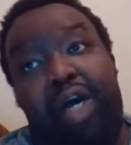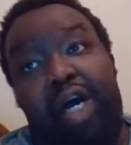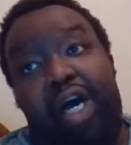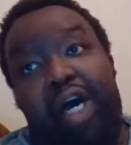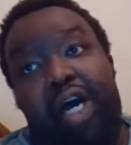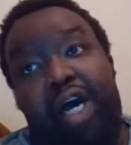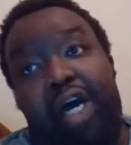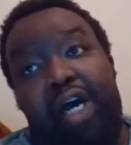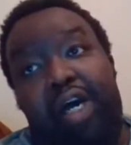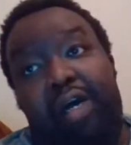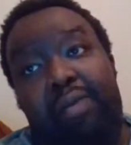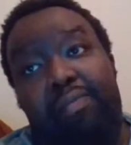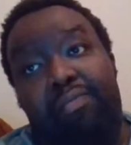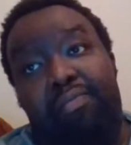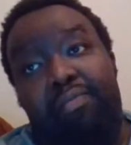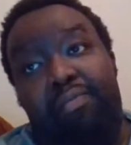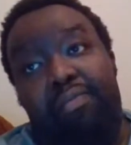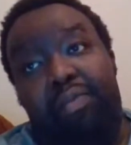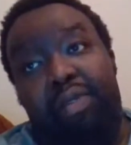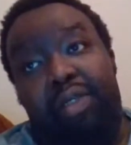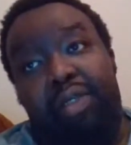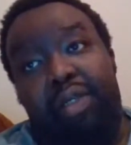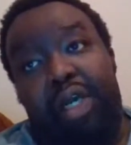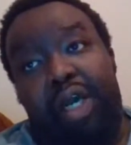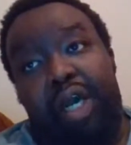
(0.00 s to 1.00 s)

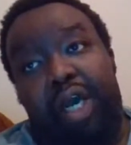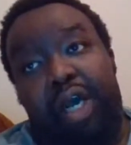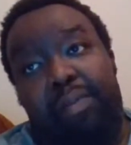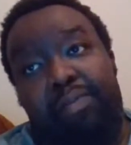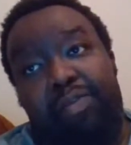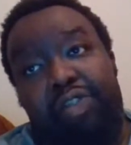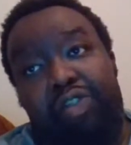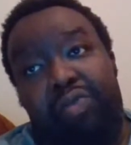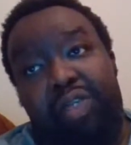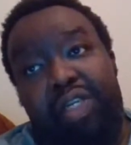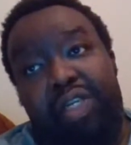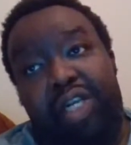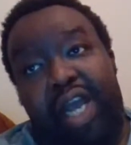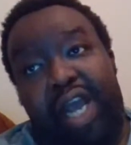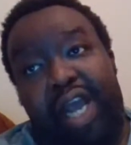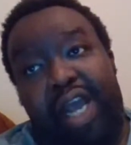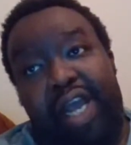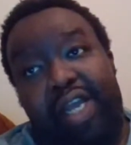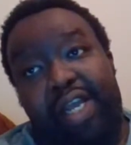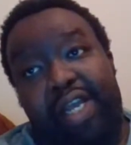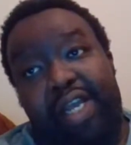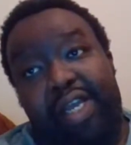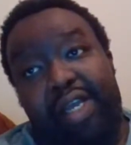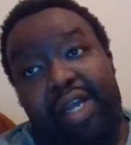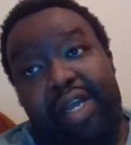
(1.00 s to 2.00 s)
between
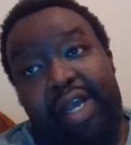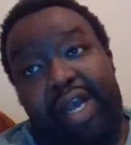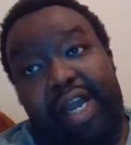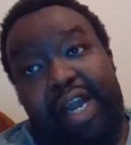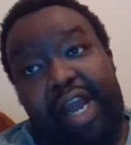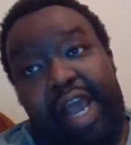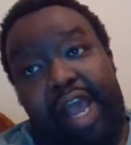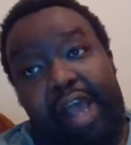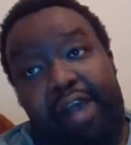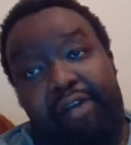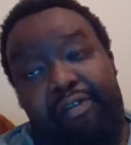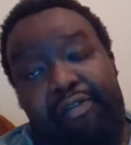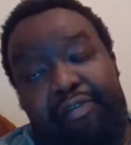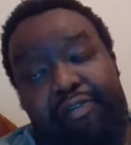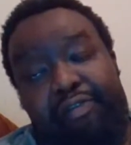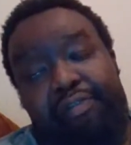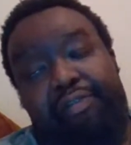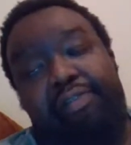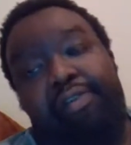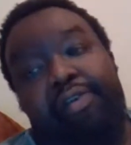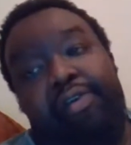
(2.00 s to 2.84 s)
A and F,